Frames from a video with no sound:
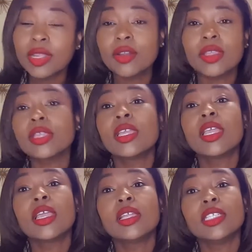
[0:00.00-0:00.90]
area,
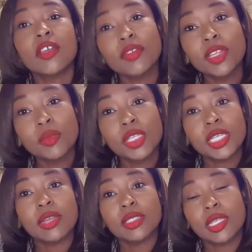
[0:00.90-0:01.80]
definitely reach
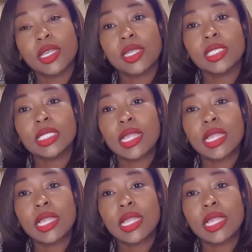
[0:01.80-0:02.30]
out to us.